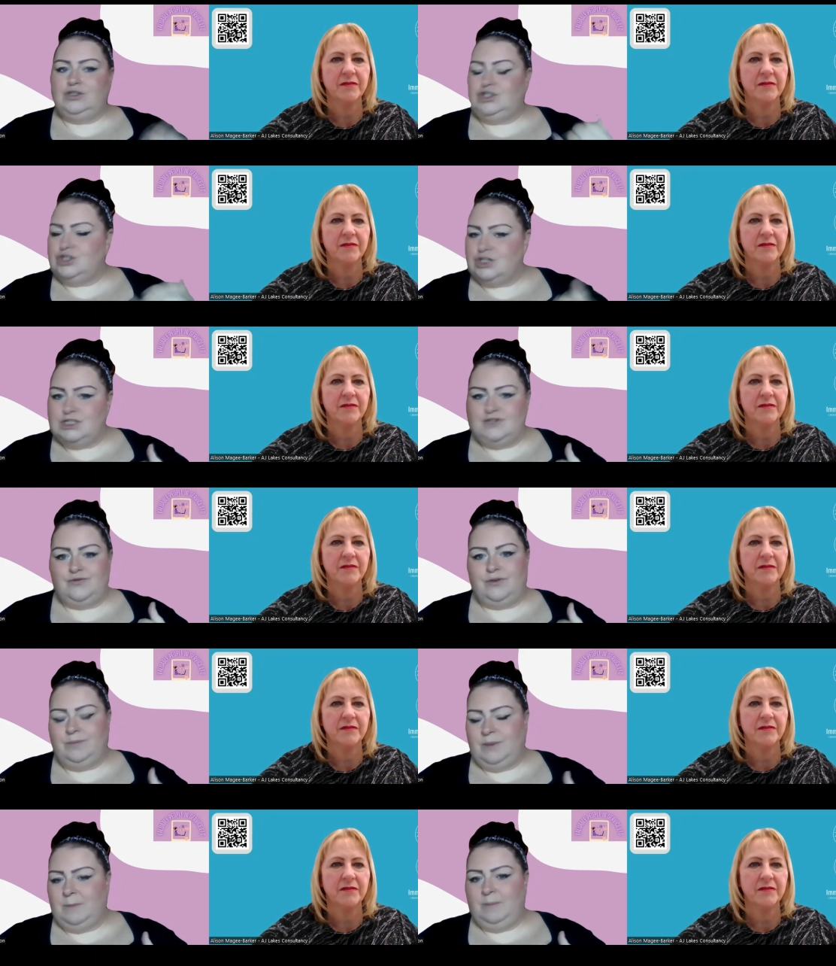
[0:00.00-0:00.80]
Speaker 1: just
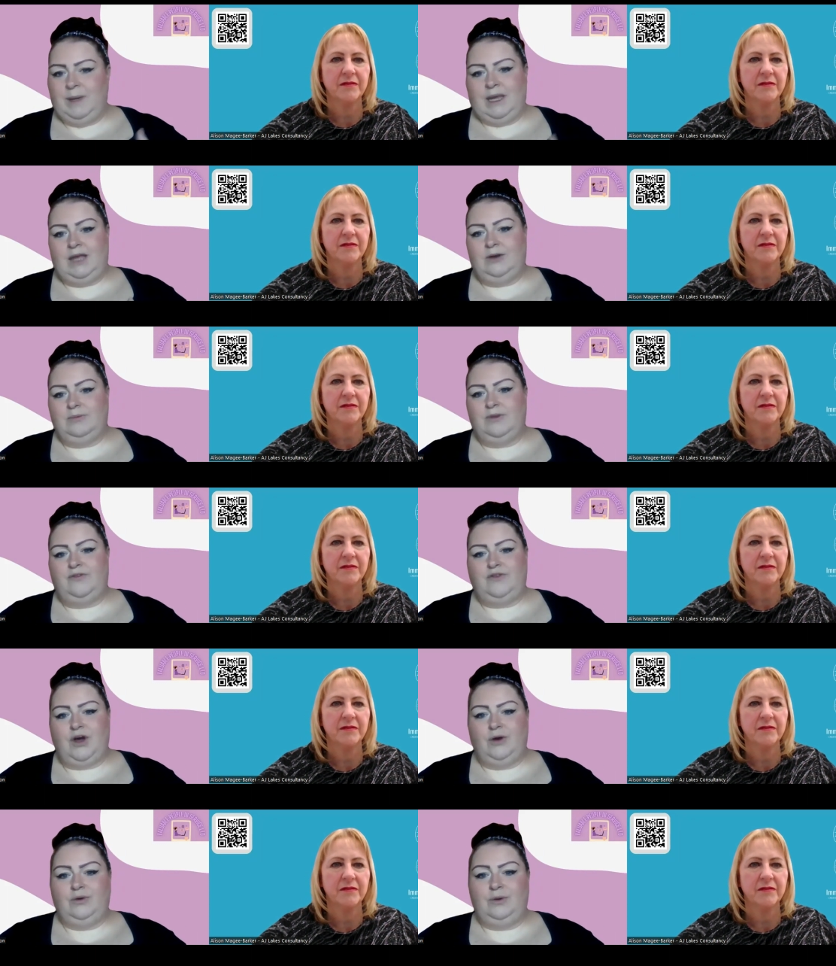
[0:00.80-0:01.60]
from them picking up the
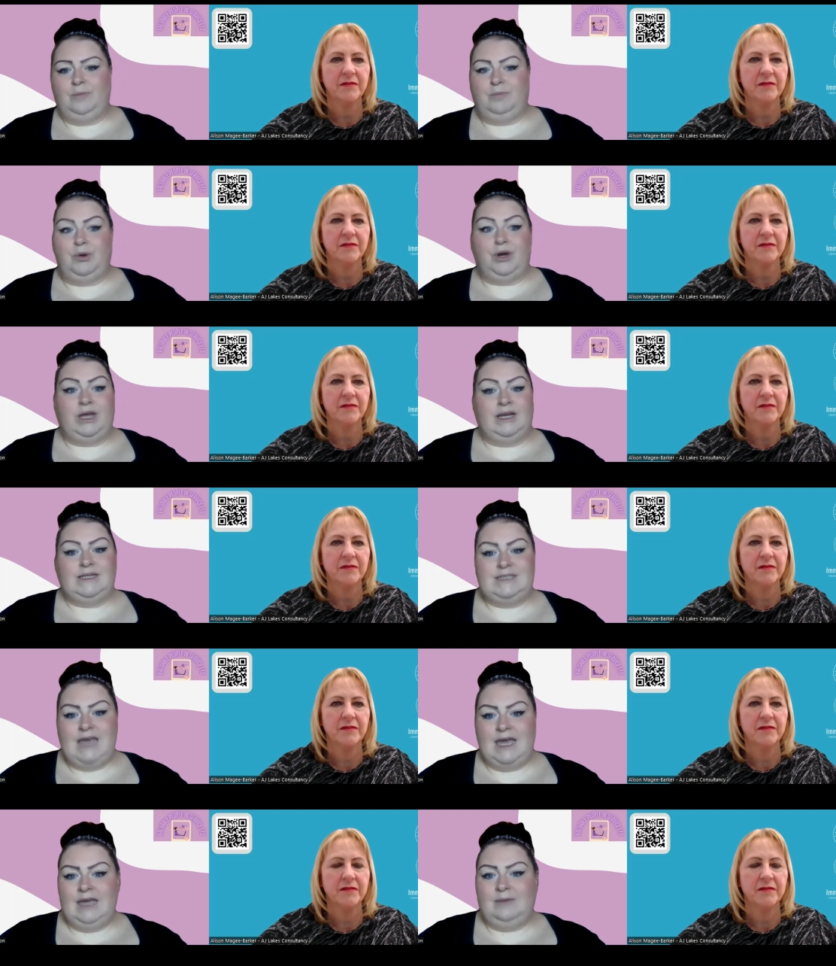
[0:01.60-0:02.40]
phone and booking a
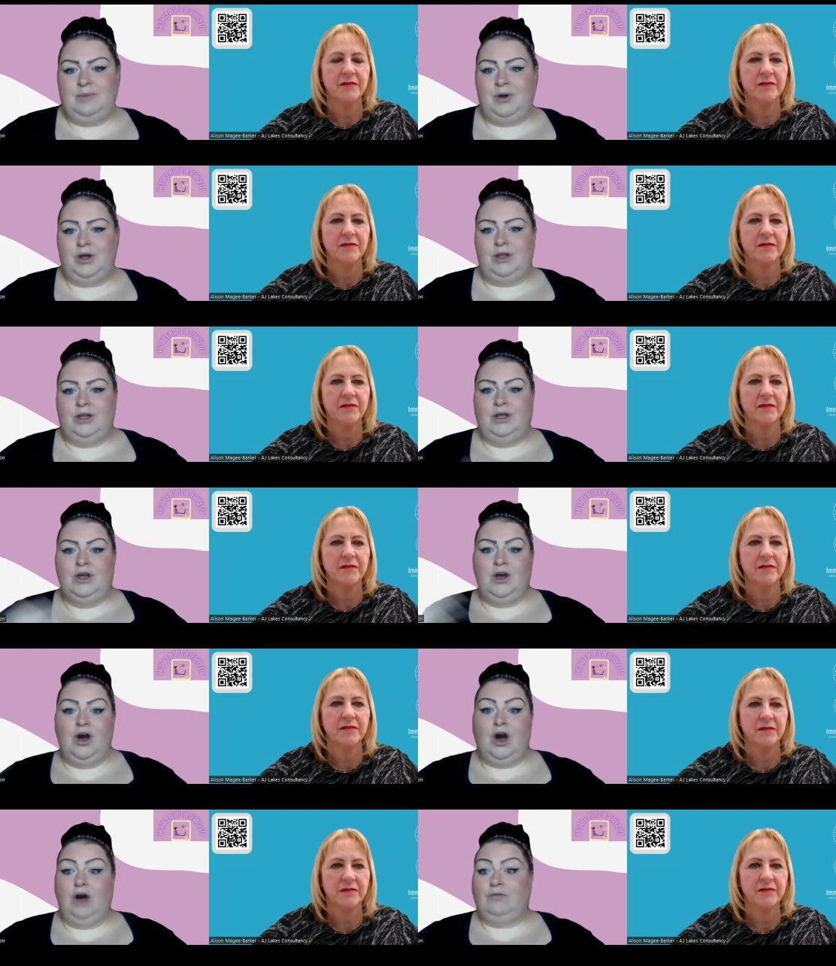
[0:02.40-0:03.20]
table
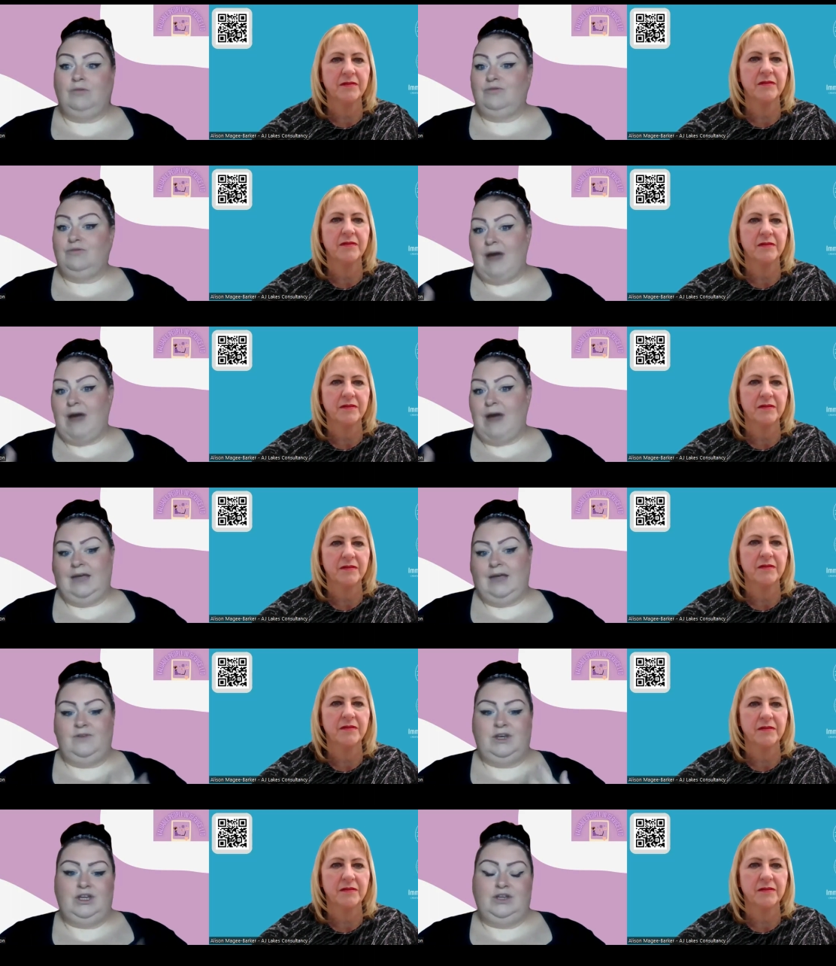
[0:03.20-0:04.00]
or
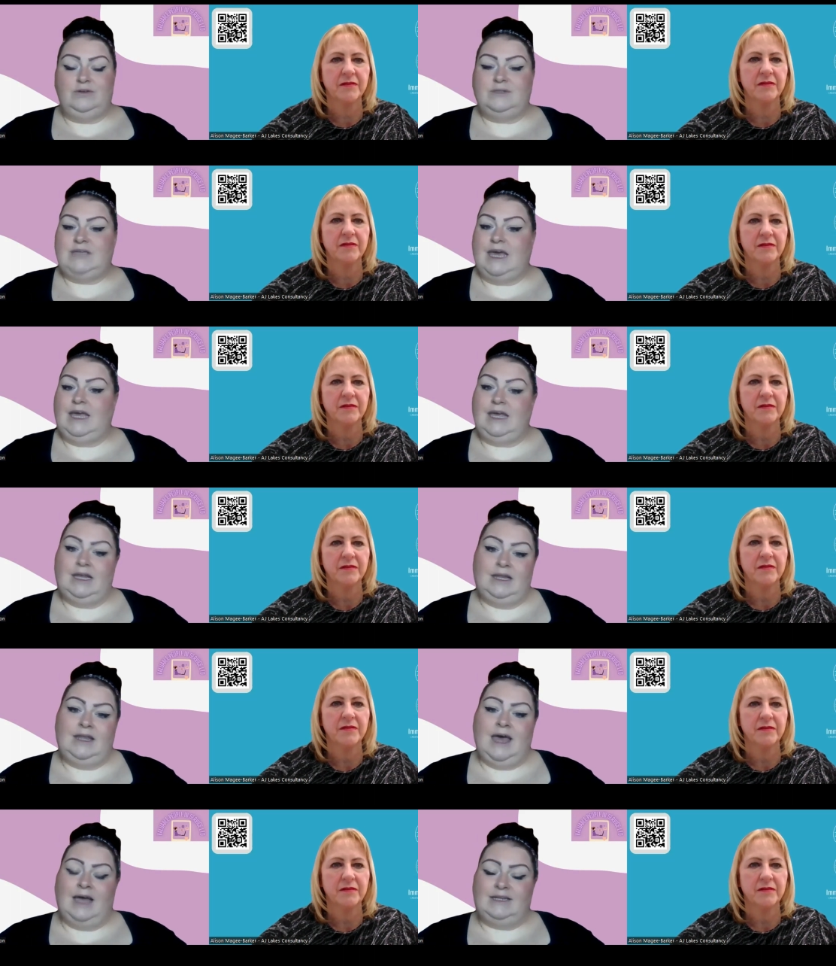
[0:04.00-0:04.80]
arriving and you
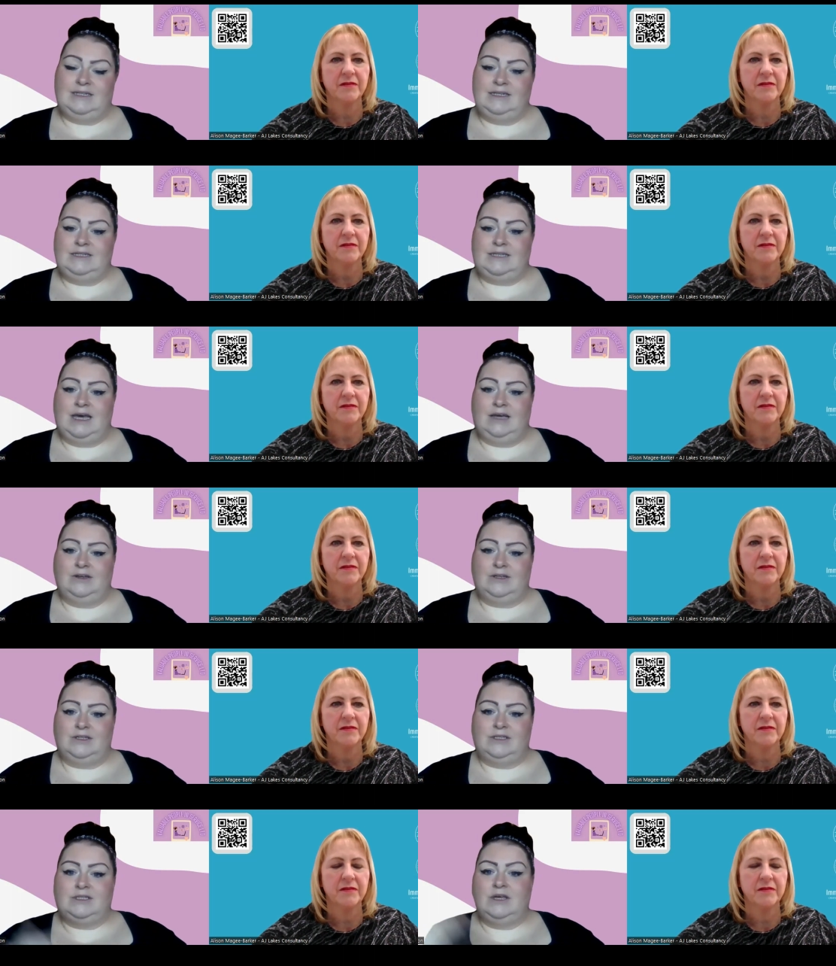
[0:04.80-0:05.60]
taking their
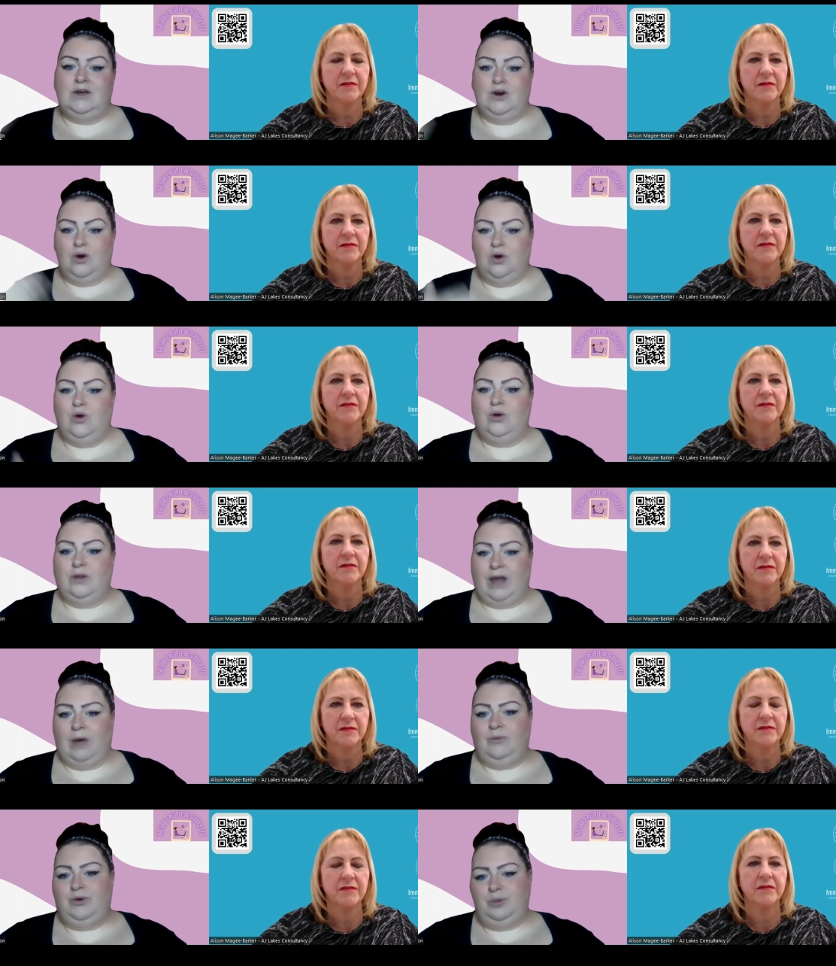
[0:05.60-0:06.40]
details. All
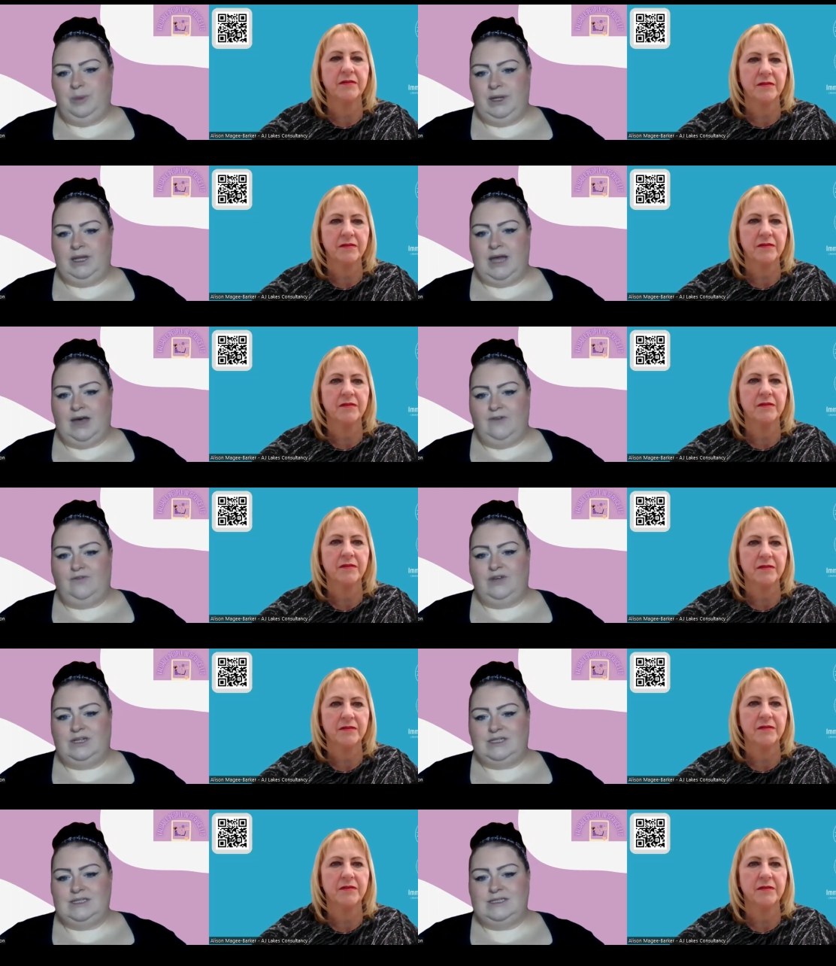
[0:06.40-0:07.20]
that would be there
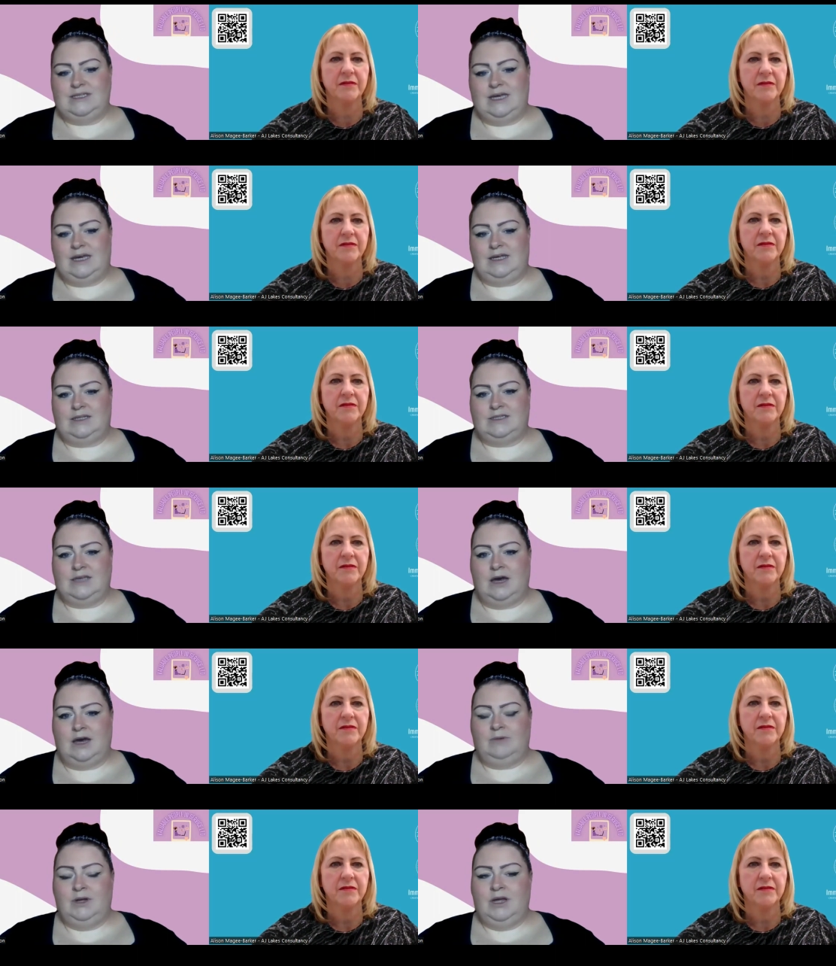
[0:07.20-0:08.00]
for you to see.
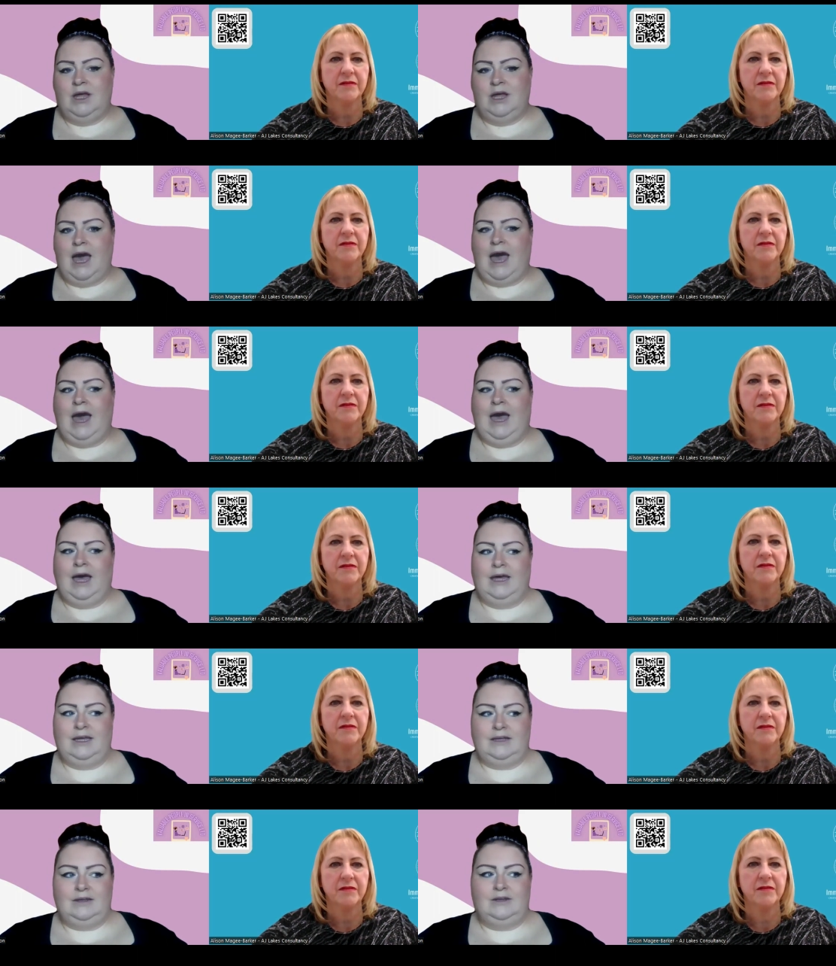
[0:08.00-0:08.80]
So
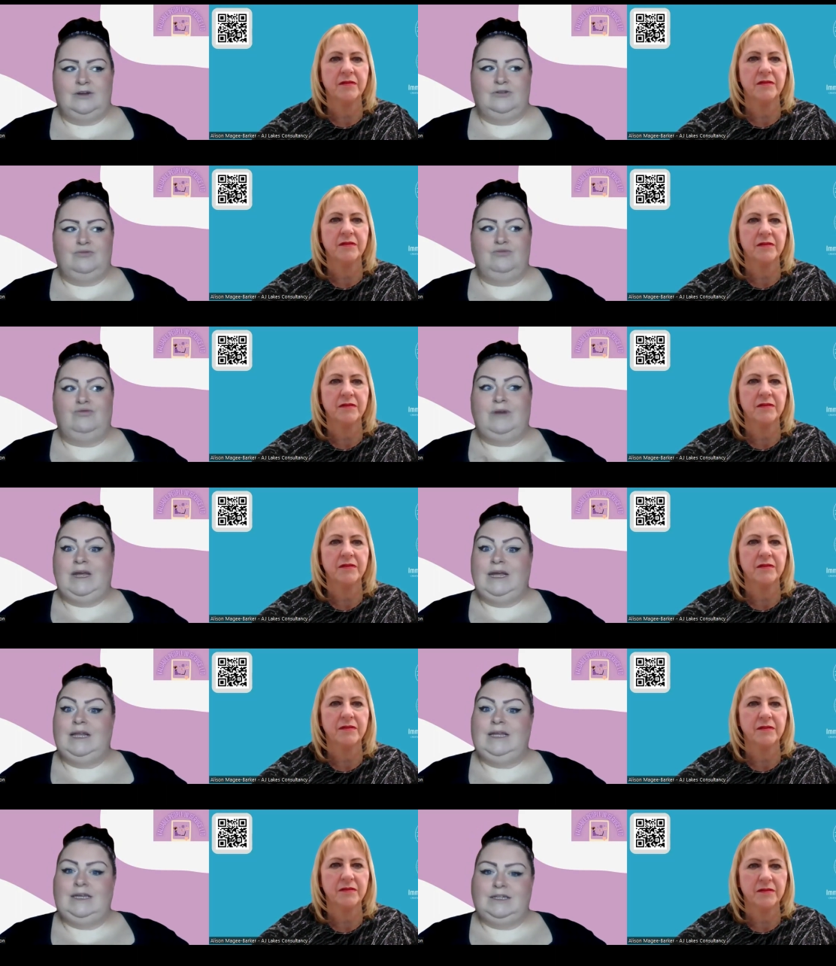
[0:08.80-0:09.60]
I
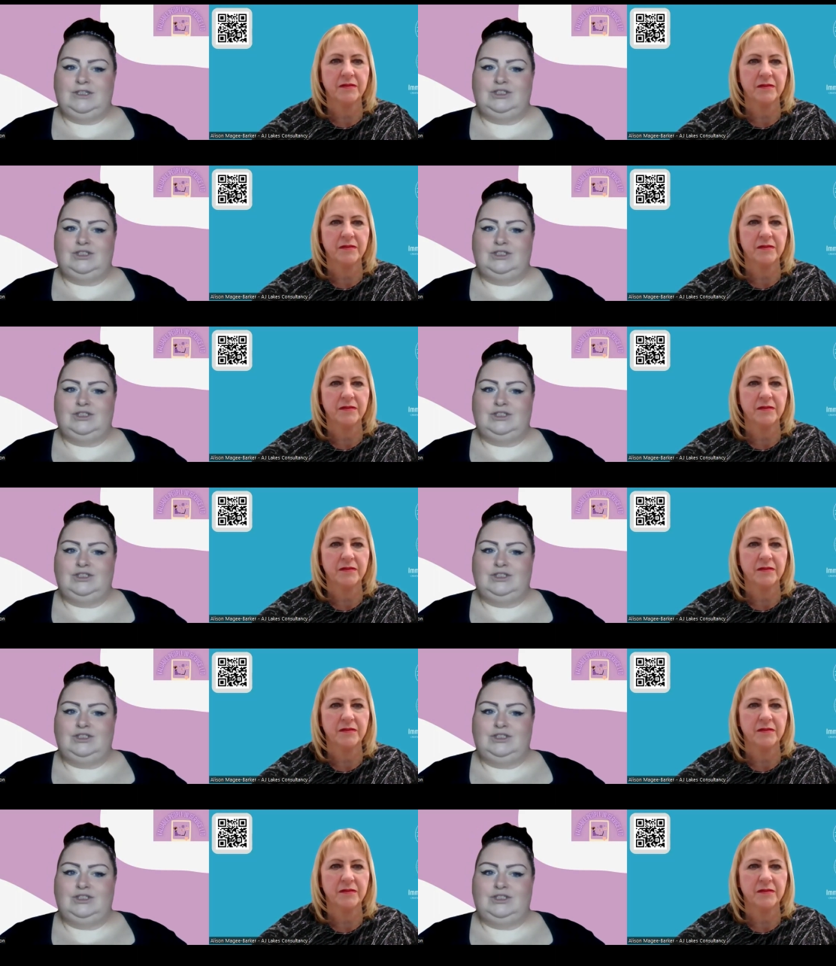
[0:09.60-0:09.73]
really